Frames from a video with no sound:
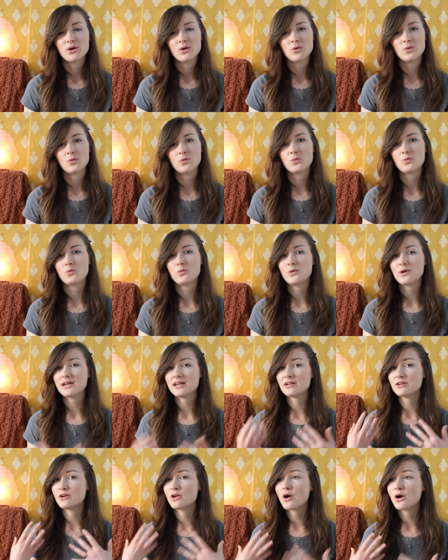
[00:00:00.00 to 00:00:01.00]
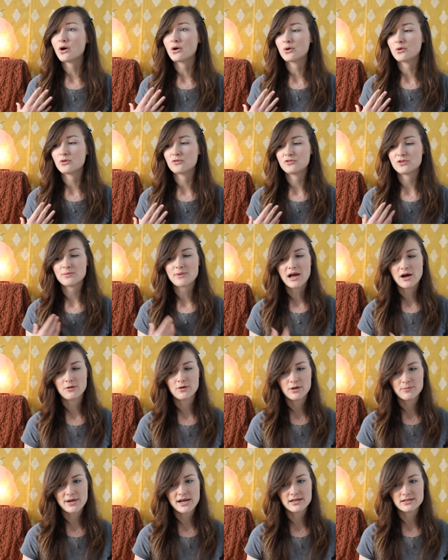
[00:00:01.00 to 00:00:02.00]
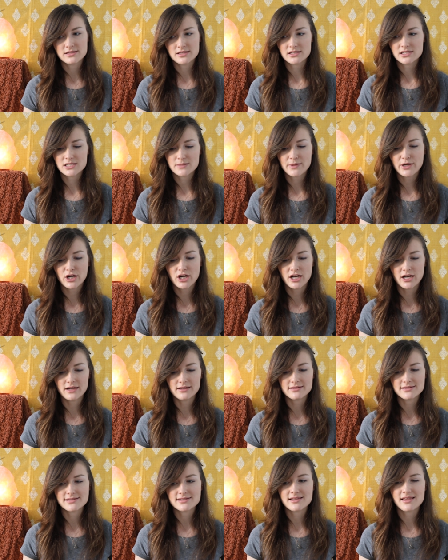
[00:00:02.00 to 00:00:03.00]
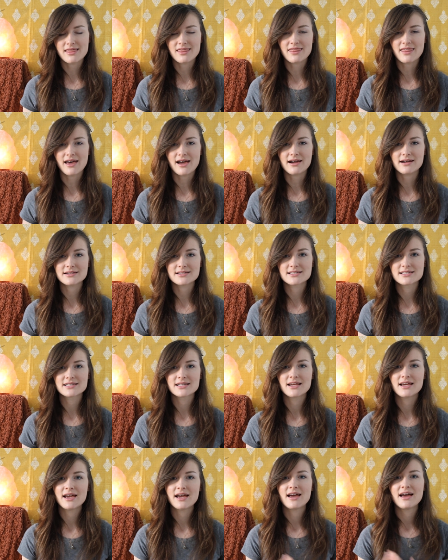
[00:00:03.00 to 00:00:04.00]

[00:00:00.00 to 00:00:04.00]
we know from our past experience that